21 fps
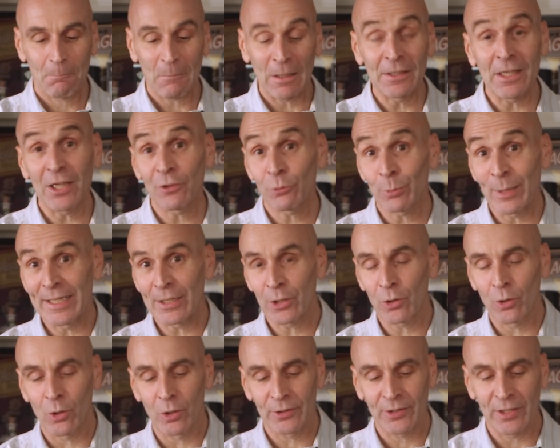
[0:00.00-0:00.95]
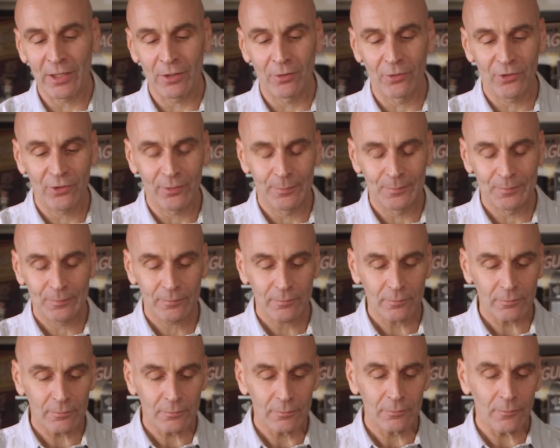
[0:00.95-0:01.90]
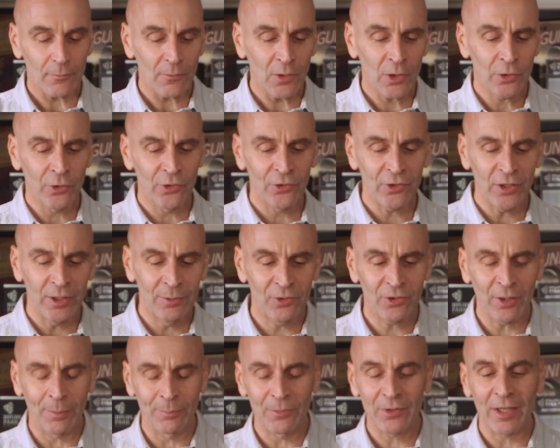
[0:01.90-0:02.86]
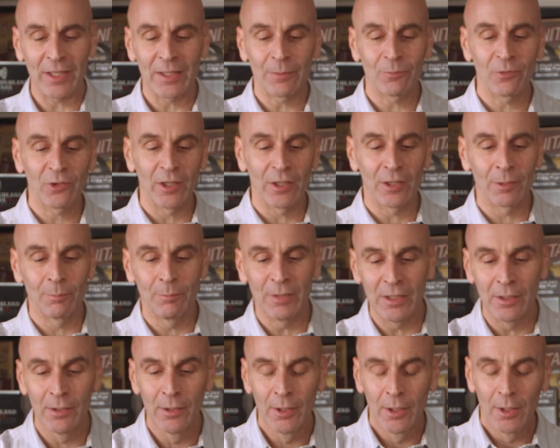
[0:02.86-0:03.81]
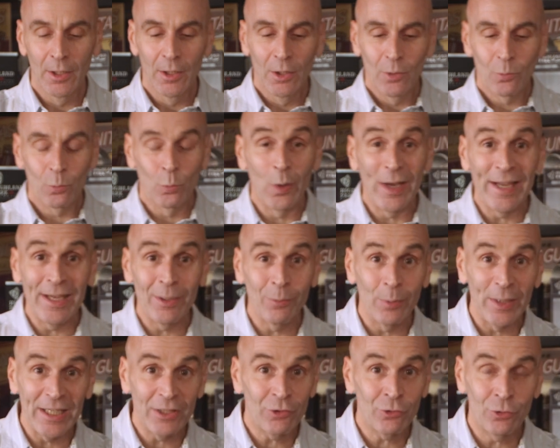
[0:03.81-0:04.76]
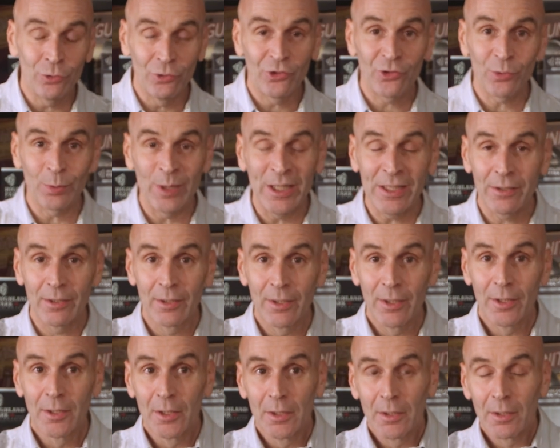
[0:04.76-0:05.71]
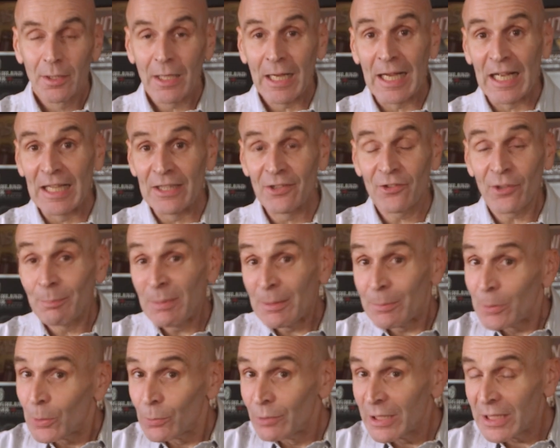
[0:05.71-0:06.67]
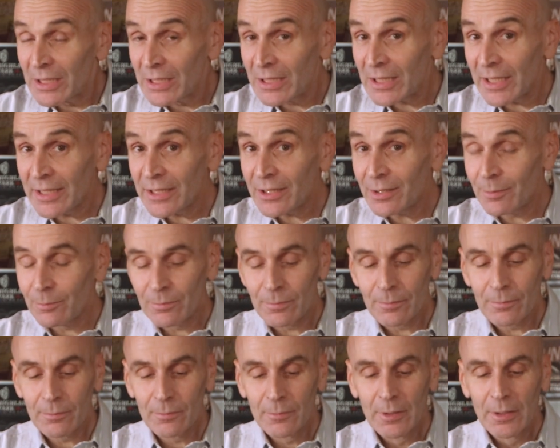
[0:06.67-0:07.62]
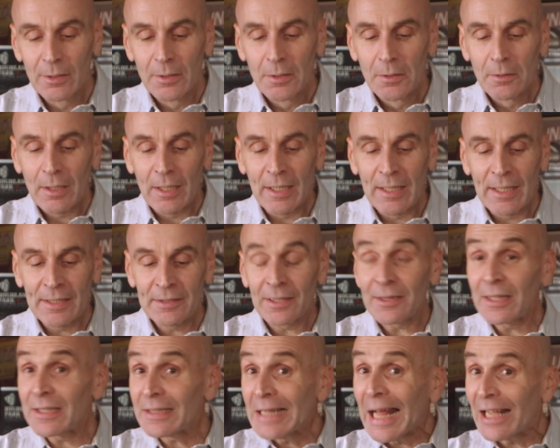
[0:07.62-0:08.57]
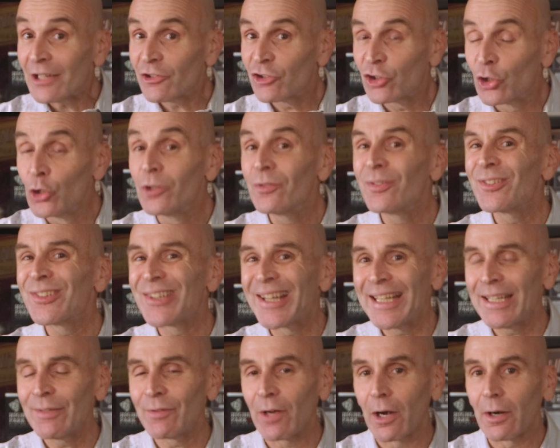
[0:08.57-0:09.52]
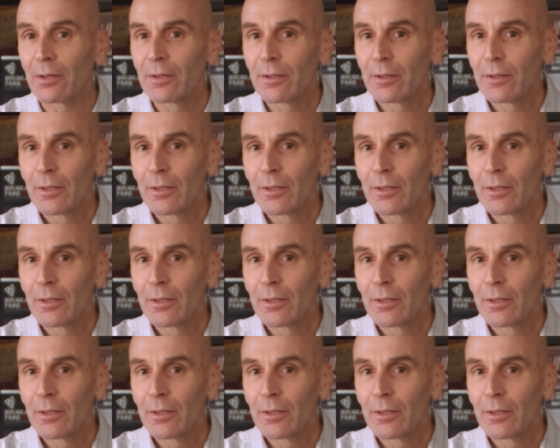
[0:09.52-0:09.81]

And that's why in cocktails, you'll see sometimes they can be way, way too sweet, and some people really like them, and they think that is good flavour,